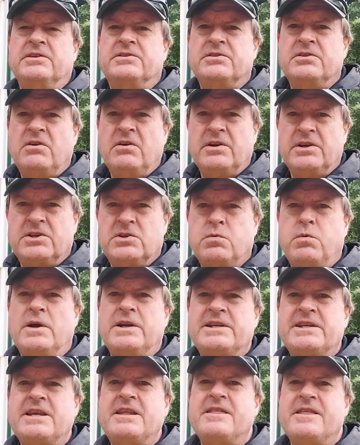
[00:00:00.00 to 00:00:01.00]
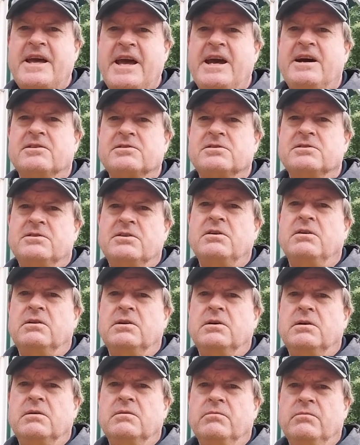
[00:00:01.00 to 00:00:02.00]
It's not a
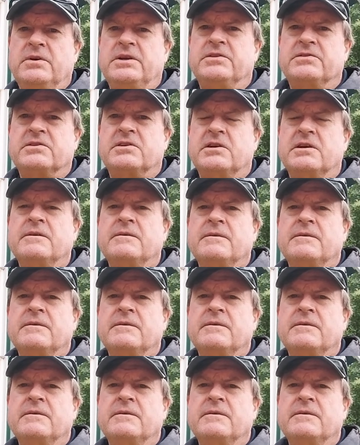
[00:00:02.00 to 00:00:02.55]
$20,000 risk.